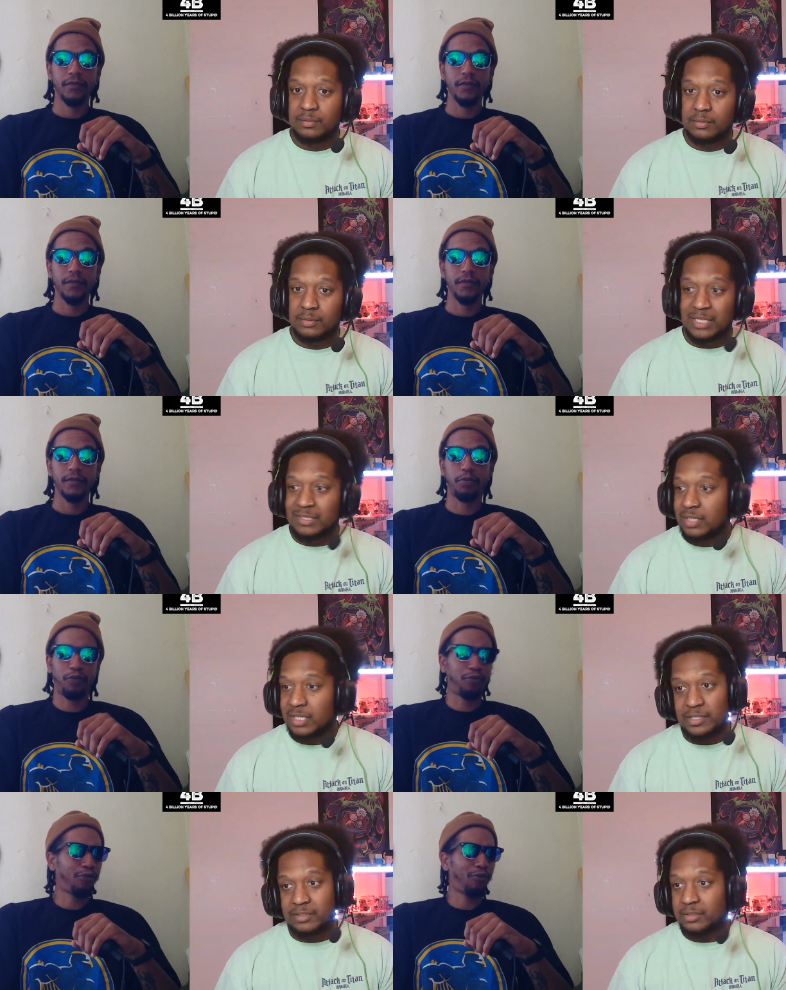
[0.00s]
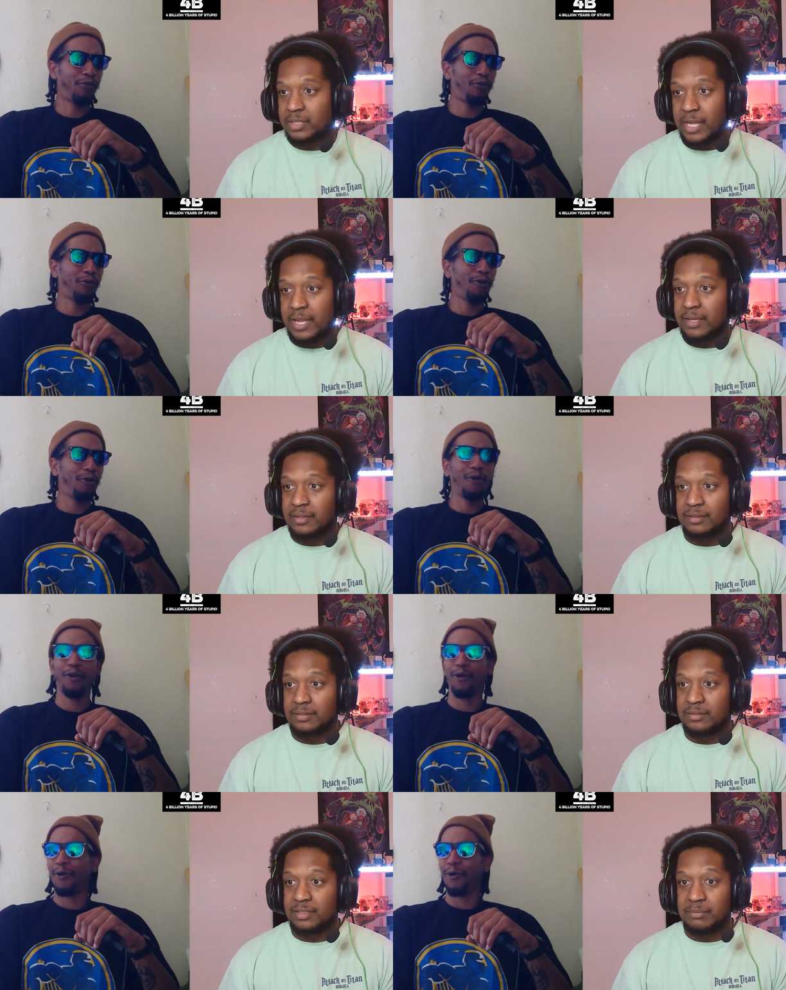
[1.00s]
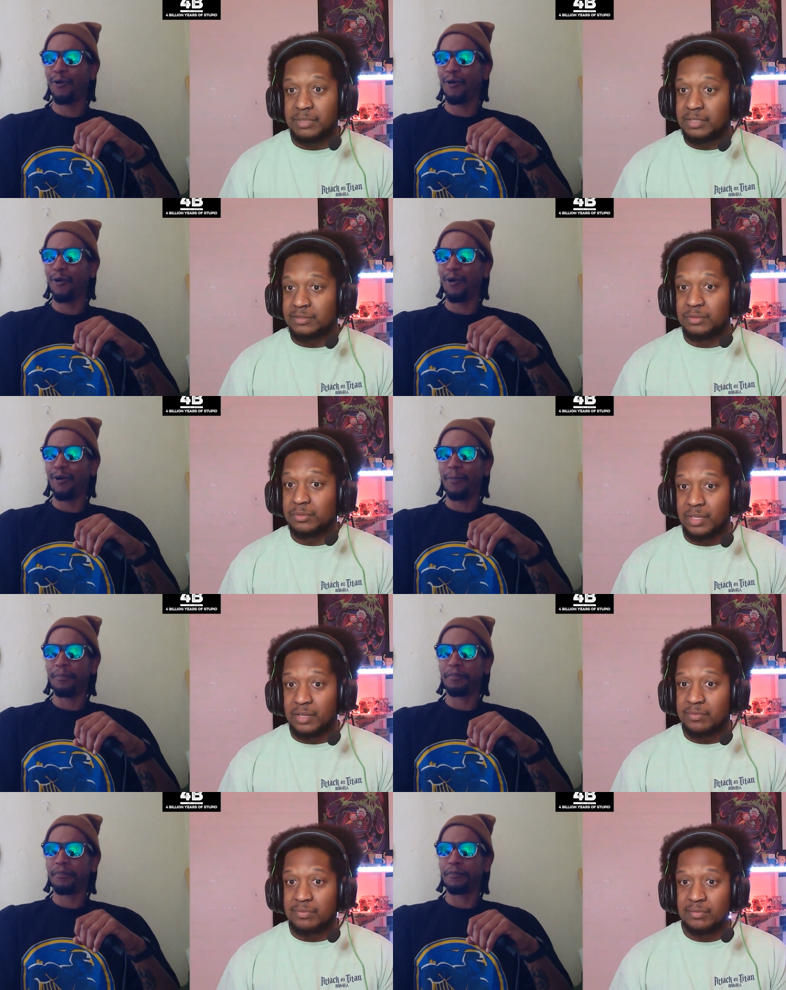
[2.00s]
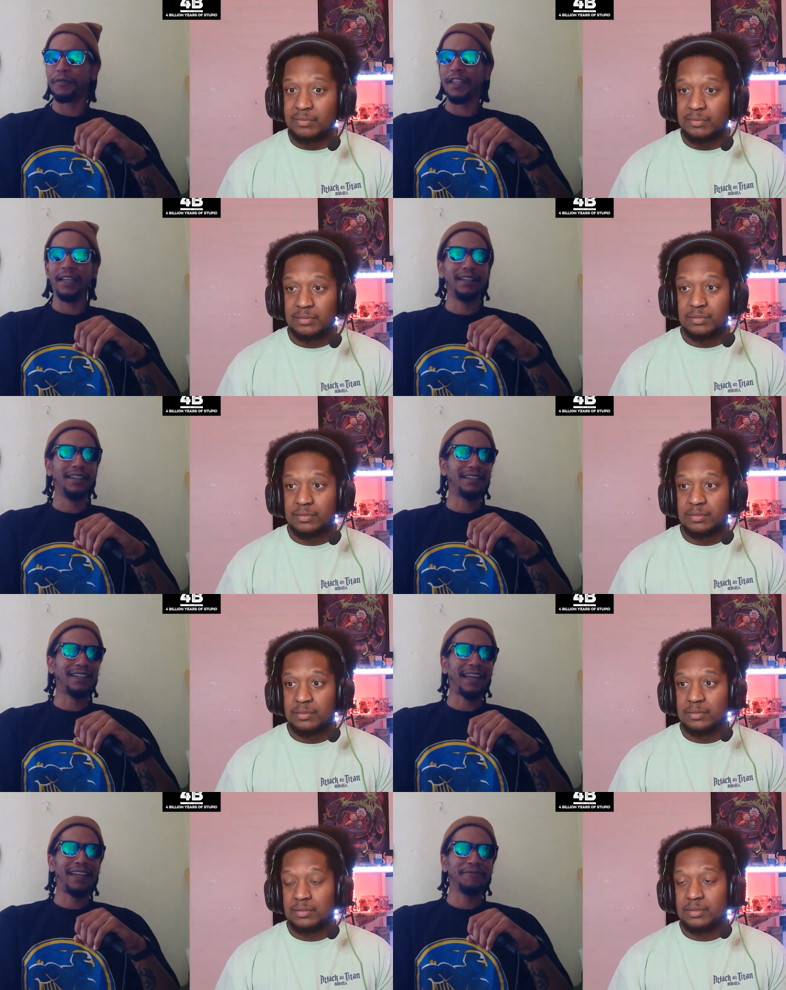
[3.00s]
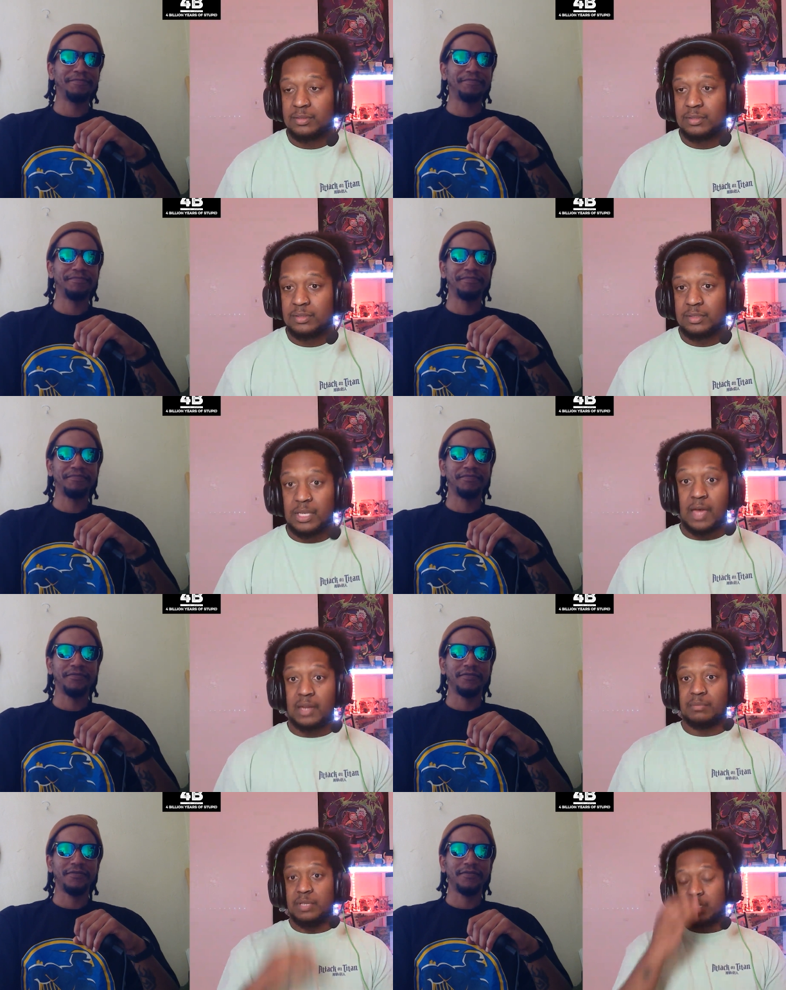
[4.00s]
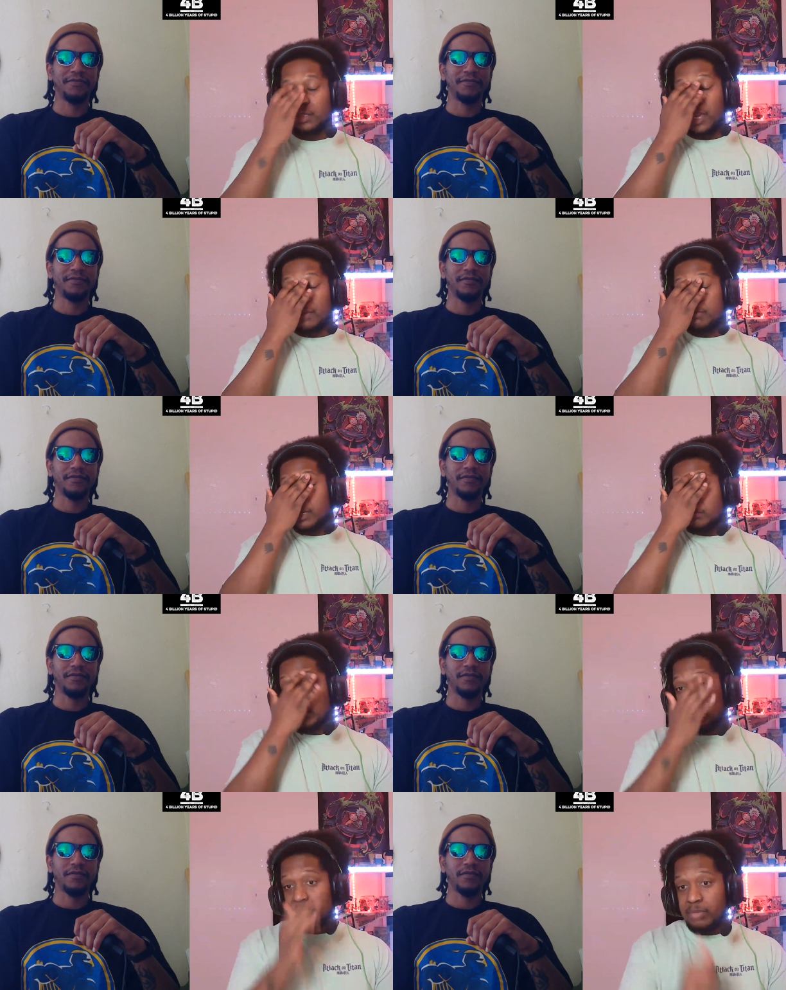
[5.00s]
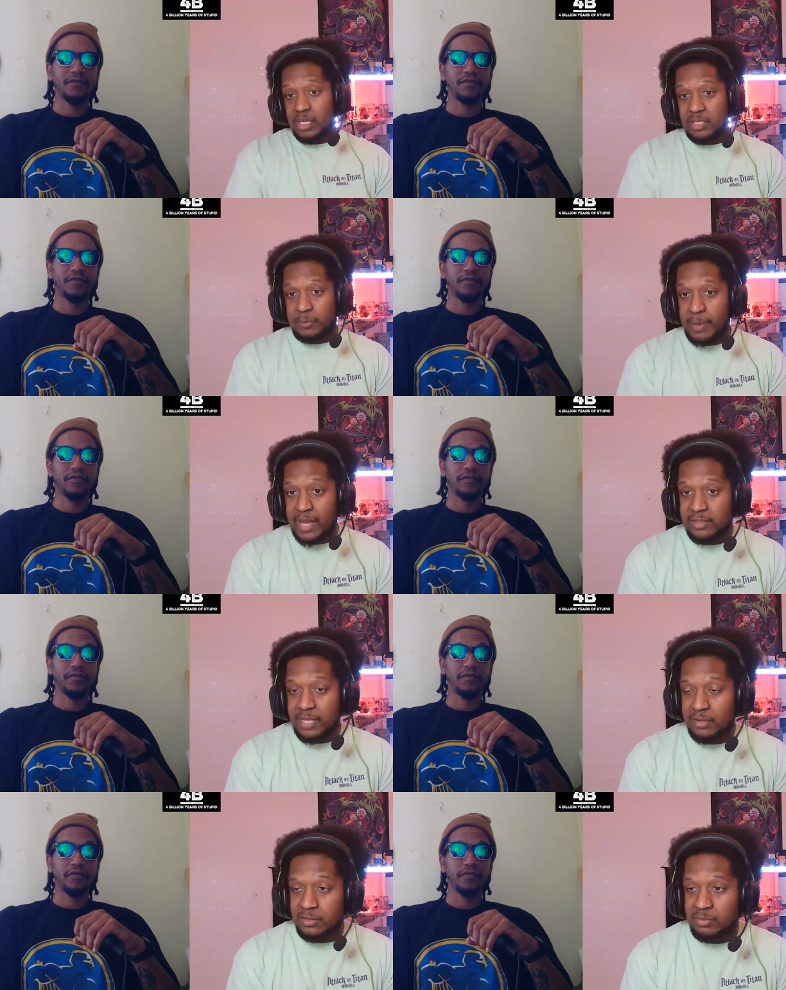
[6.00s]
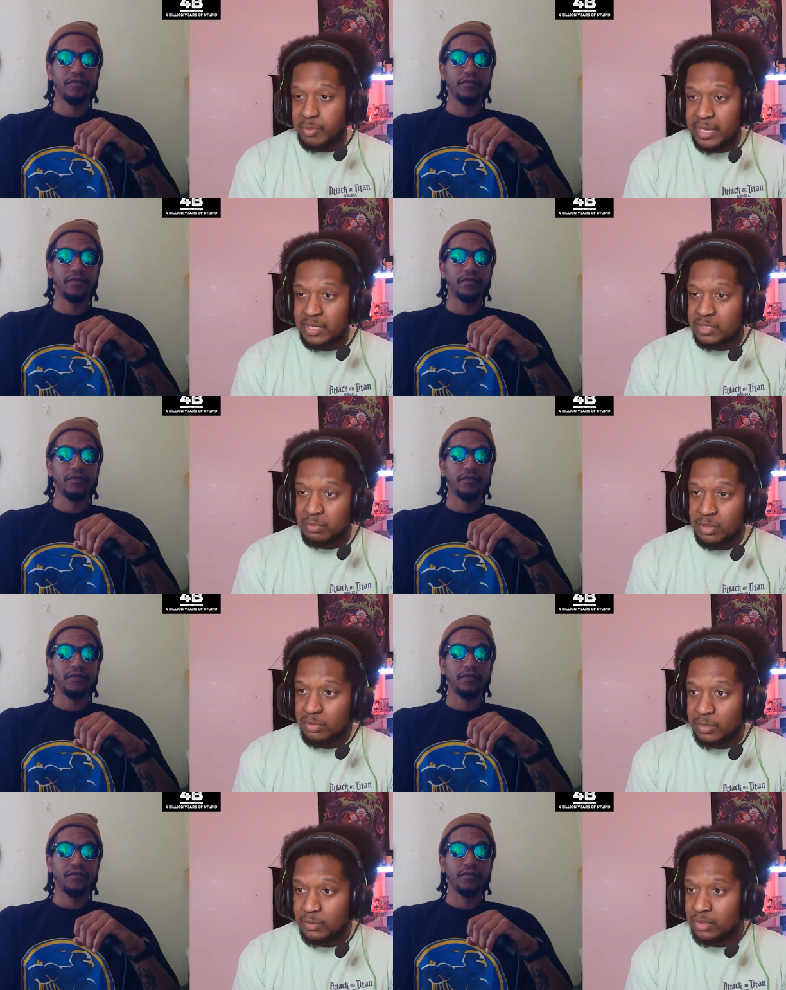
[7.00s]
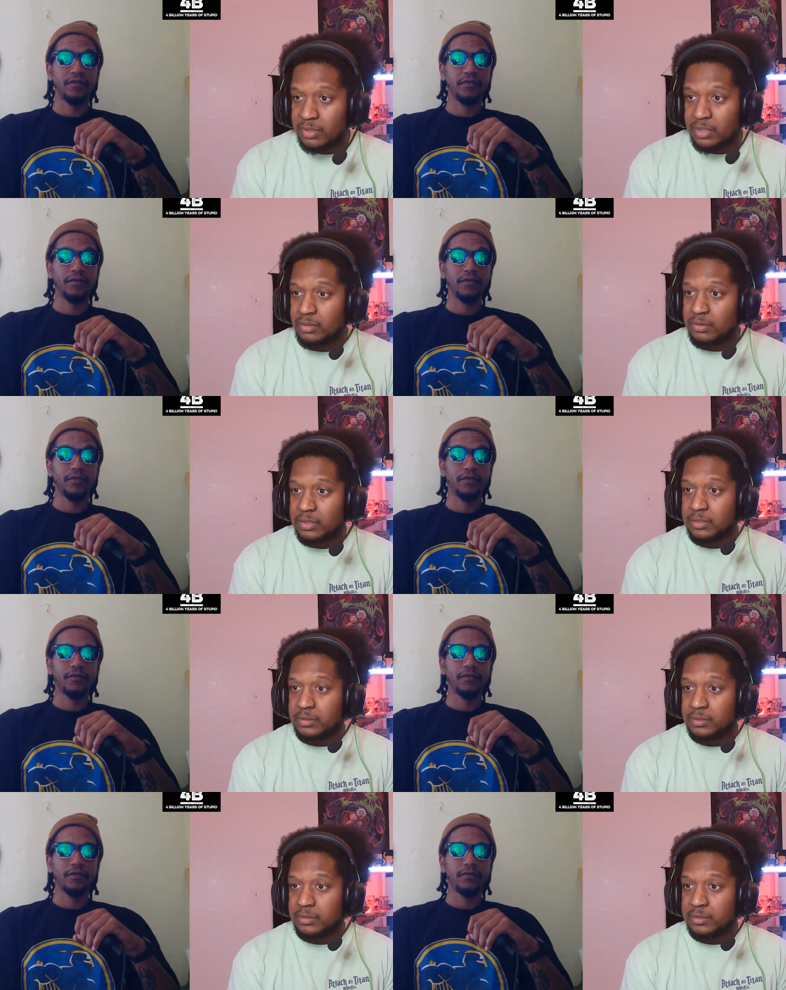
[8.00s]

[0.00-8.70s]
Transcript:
Speaker 1: And that's all there is to that. Them niggas too tough.
Speaker 2: They did that.
Speaker 1: Nah, them. Yeah, but buddy, buddy spazzed out in Spanish, bro. Like, what are we doing?